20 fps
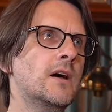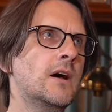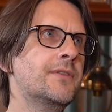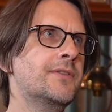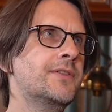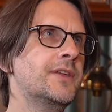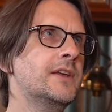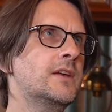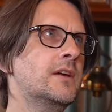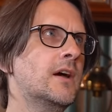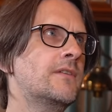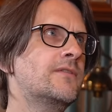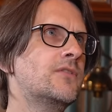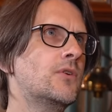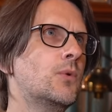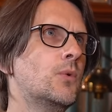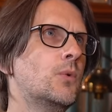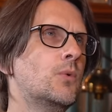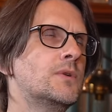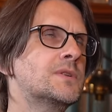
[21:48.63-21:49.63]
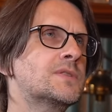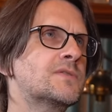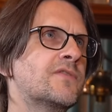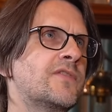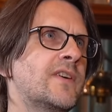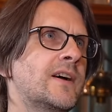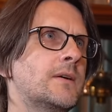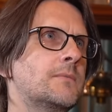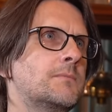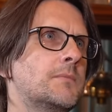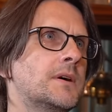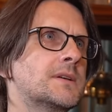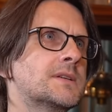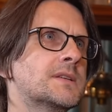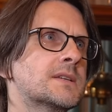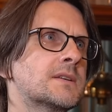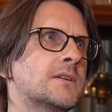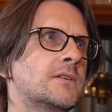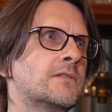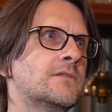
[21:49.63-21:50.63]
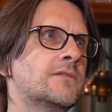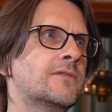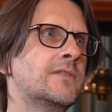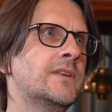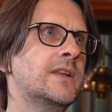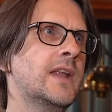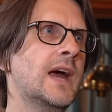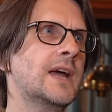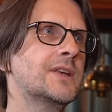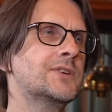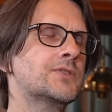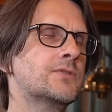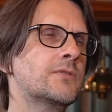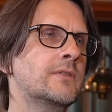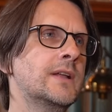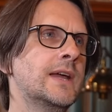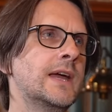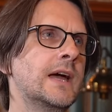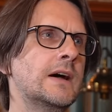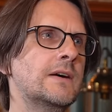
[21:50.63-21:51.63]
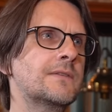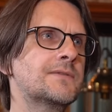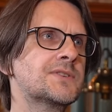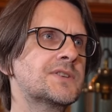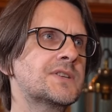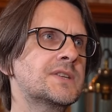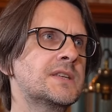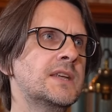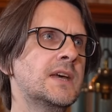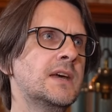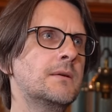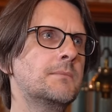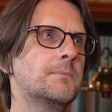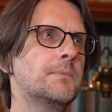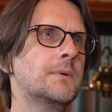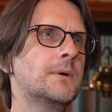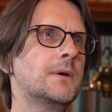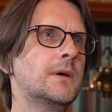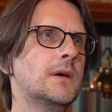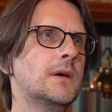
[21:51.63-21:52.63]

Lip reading: I think I've always found myself naturally out of step